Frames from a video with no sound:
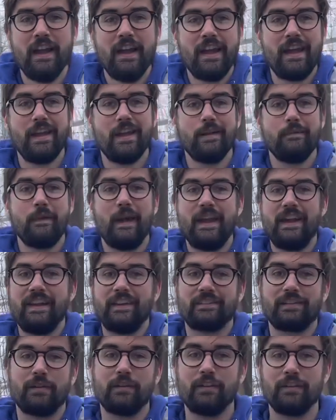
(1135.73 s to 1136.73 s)
It
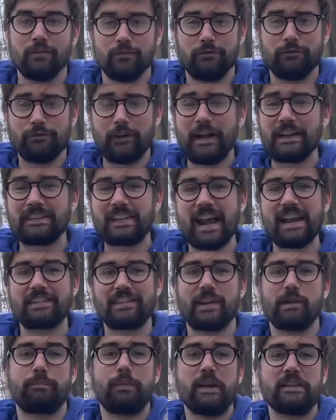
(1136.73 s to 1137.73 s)
is a
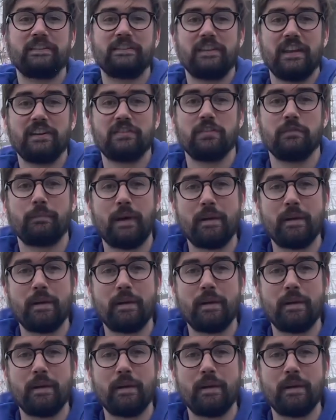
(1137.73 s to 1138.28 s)
fantastic presentation